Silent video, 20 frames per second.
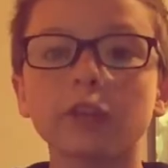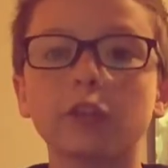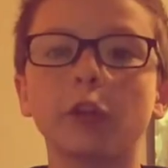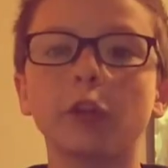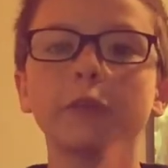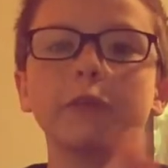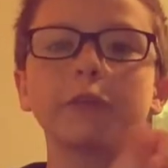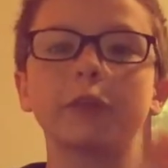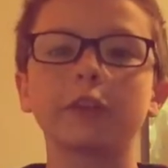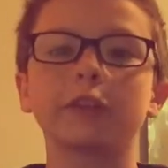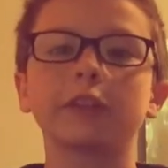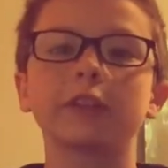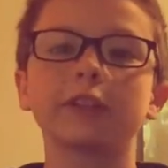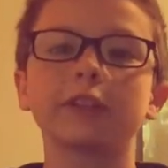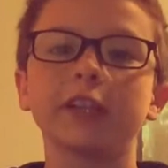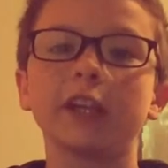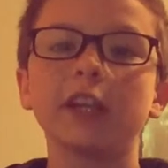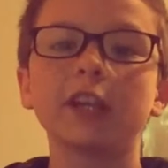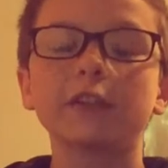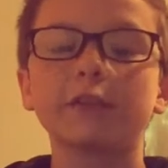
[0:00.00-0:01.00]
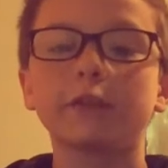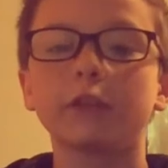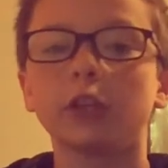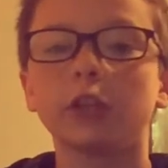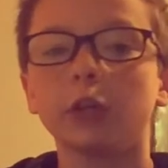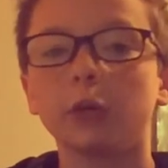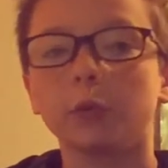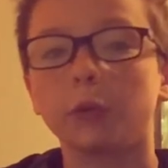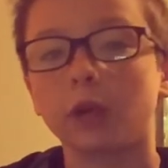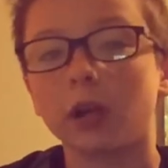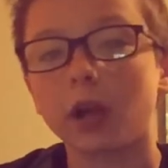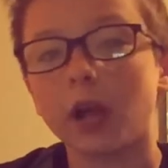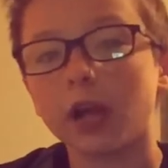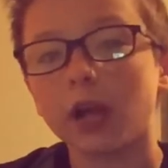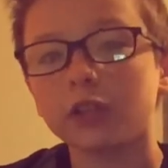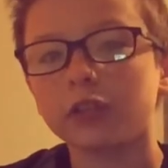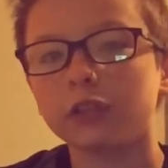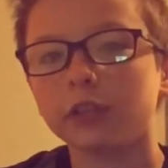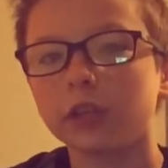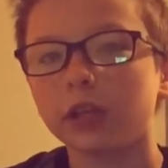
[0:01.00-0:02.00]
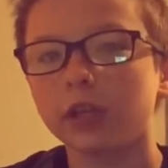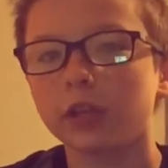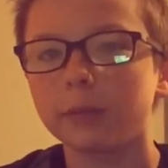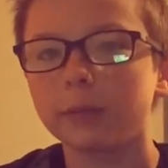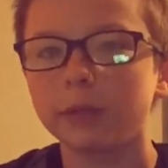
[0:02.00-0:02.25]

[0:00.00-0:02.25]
So for today's video we're actually going